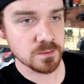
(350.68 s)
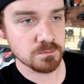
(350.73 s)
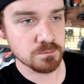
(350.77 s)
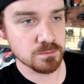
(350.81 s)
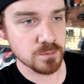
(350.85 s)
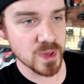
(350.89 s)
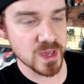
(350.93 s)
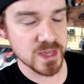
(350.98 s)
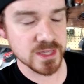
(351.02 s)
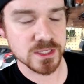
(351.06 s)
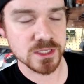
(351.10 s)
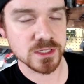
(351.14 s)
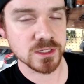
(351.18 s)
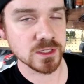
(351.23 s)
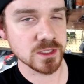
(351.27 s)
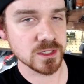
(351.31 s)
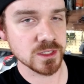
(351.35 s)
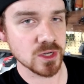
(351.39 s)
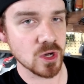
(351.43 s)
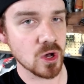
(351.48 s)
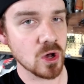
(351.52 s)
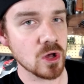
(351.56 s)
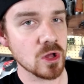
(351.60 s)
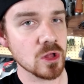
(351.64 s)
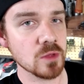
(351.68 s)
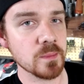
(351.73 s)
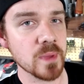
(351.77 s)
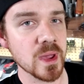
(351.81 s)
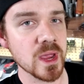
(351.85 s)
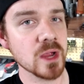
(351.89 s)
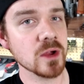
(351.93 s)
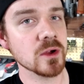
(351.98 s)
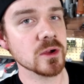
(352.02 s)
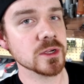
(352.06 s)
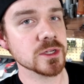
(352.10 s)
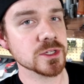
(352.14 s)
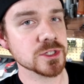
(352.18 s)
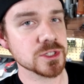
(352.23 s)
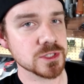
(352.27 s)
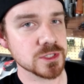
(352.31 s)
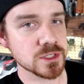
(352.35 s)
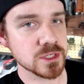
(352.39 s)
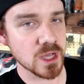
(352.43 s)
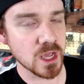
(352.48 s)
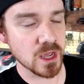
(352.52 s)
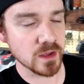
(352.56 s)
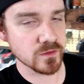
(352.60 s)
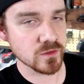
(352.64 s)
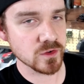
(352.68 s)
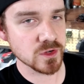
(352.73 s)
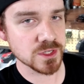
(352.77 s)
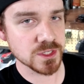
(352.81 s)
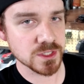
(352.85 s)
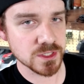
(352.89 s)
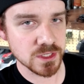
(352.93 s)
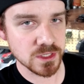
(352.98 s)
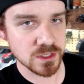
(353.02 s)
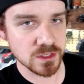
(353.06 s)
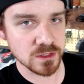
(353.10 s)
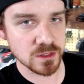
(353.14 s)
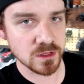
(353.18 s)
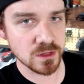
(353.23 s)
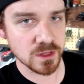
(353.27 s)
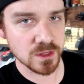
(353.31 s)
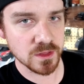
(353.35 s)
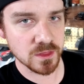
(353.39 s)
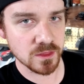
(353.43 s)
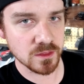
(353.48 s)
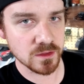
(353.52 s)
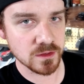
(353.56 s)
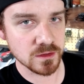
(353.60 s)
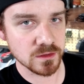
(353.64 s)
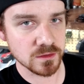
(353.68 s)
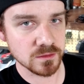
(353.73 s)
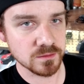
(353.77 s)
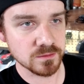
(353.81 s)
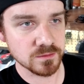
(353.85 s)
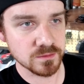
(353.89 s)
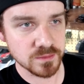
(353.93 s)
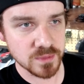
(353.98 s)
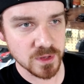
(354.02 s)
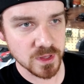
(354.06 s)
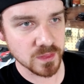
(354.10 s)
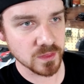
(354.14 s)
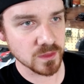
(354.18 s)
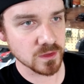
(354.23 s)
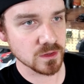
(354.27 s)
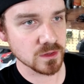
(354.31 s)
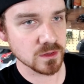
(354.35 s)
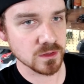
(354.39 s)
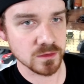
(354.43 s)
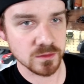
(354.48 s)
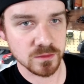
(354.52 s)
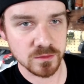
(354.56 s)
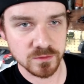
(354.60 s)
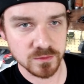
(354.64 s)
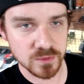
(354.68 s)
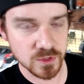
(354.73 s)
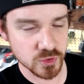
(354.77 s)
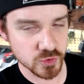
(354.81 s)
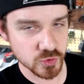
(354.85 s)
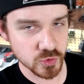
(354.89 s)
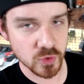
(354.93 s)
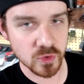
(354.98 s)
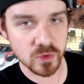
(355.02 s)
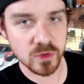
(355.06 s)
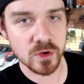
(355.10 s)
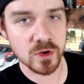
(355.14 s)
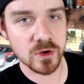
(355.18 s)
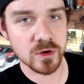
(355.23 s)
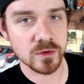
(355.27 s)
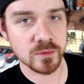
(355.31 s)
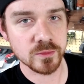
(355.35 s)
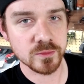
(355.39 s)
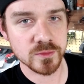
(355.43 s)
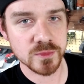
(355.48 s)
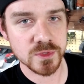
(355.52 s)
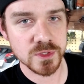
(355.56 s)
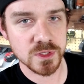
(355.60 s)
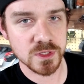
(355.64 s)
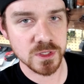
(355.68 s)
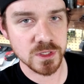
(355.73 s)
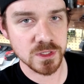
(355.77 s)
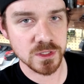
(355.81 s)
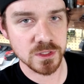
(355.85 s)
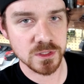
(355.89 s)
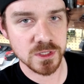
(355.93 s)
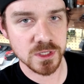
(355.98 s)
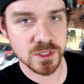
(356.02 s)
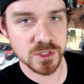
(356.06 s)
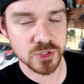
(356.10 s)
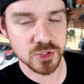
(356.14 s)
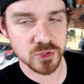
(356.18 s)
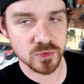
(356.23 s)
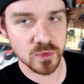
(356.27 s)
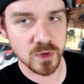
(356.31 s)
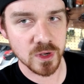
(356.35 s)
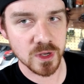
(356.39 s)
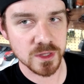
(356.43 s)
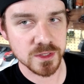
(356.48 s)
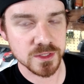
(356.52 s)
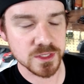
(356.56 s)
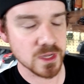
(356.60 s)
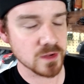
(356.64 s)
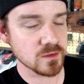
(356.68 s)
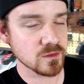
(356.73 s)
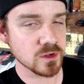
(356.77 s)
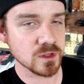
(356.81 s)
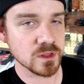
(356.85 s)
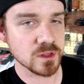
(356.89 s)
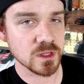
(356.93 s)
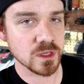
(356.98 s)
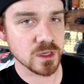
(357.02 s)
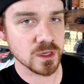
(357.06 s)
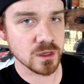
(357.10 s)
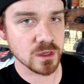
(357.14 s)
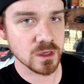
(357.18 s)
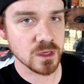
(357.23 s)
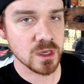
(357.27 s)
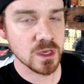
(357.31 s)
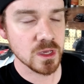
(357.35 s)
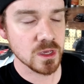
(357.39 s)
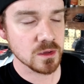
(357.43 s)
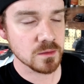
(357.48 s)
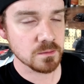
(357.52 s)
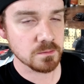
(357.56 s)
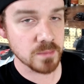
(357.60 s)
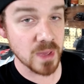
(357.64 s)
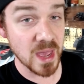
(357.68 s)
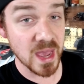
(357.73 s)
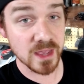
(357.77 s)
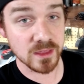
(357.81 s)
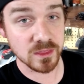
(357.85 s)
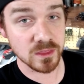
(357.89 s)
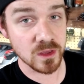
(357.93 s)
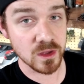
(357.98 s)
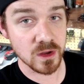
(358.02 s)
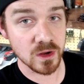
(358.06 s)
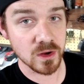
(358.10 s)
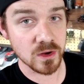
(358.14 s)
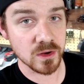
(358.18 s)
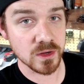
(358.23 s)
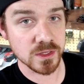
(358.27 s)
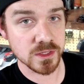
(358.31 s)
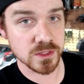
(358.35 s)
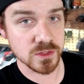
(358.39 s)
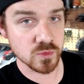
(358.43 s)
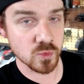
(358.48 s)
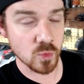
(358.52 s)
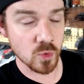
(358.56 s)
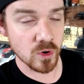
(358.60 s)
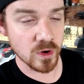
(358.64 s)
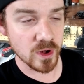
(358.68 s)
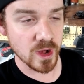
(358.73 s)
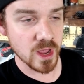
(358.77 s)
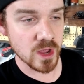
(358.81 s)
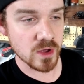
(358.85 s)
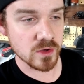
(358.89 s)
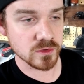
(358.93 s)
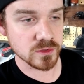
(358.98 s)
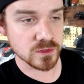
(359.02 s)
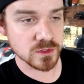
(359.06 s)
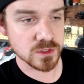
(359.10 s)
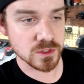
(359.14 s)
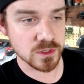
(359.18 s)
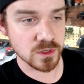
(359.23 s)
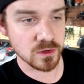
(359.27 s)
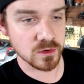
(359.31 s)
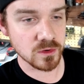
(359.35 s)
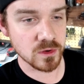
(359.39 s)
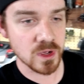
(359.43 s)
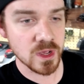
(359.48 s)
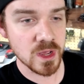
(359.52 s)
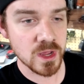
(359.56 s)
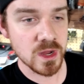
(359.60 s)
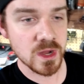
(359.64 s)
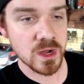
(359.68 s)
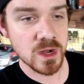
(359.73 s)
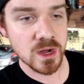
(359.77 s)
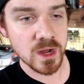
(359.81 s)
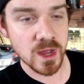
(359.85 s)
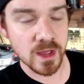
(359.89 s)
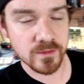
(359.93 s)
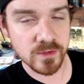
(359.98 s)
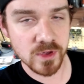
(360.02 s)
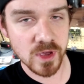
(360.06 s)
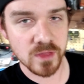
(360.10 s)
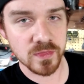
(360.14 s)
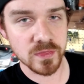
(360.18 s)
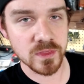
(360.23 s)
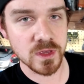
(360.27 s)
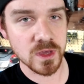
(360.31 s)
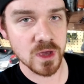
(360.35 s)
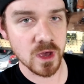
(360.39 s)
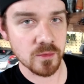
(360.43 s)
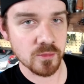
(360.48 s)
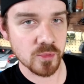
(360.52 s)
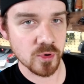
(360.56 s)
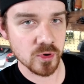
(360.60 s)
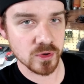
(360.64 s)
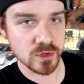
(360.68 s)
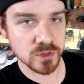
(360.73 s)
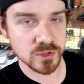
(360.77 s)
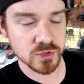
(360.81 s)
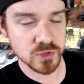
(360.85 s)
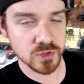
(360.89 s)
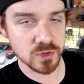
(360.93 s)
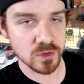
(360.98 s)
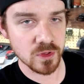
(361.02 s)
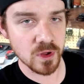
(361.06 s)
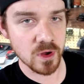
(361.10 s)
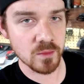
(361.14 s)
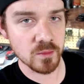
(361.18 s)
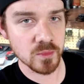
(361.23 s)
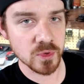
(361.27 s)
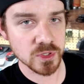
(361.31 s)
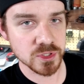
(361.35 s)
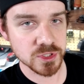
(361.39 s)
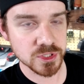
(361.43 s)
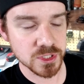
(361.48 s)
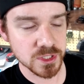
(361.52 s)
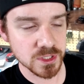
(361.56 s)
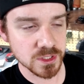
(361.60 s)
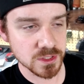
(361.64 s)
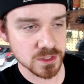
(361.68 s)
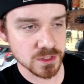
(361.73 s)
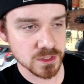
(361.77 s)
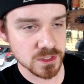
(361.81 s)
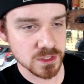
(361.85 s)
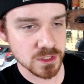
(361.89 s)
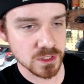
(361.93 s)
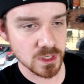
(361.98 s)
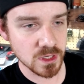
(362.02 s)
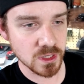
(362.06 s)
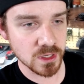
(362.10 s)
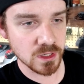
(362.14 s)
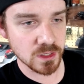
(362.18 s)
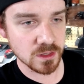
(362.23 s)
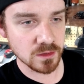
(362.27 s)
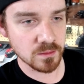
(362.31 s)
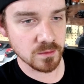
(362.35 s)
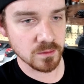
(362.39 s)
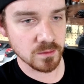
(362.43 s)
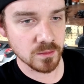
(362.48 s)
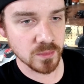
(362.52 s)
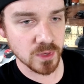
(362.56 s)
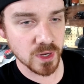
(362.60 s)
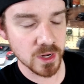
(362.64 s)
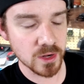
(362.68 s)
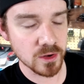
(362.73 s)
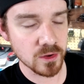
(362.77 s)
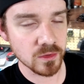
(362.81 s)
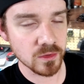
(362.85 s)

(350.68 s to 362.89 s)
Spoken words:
basically all perished. Every seal in the control arms, the tension rods, everything back there is worn out. So I've gotten the upper control arm bushings, but I know